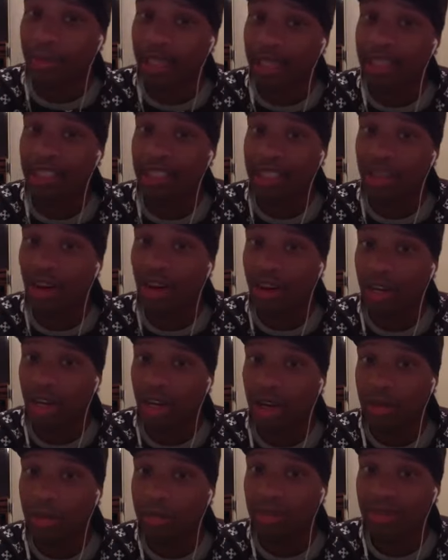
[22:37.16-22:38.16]
this song
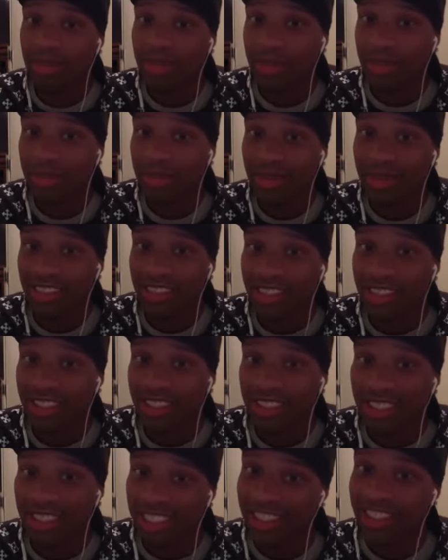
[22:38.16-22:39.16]
up.
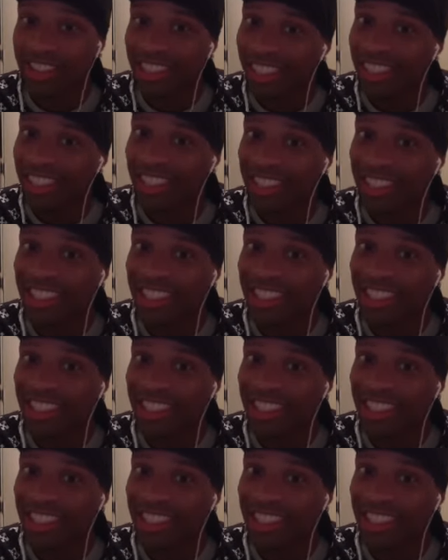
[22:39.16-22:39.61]
This is the